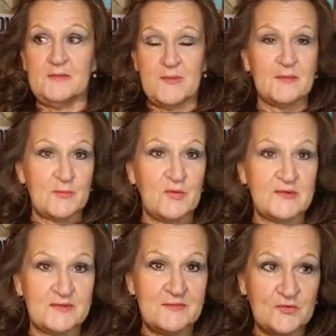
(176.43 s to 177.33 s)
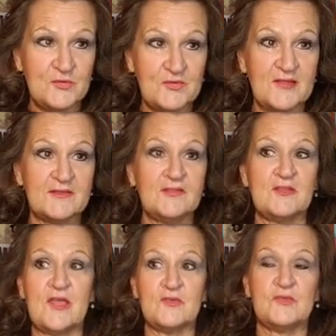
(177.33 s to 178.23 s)
to be able to put two sentences
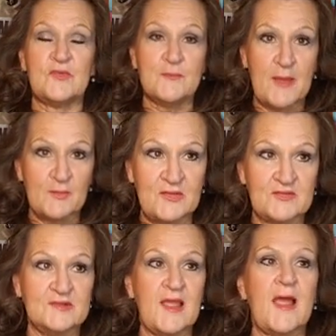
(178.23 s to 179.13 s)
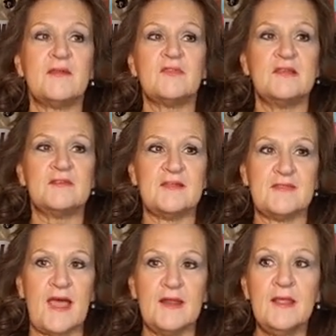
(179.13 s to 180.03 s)
together, their memories intact, things
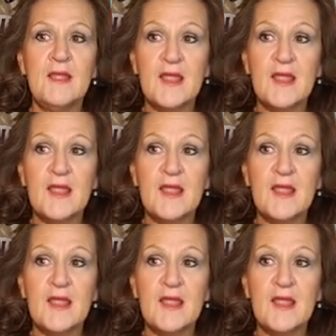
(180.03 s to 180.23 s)
like that.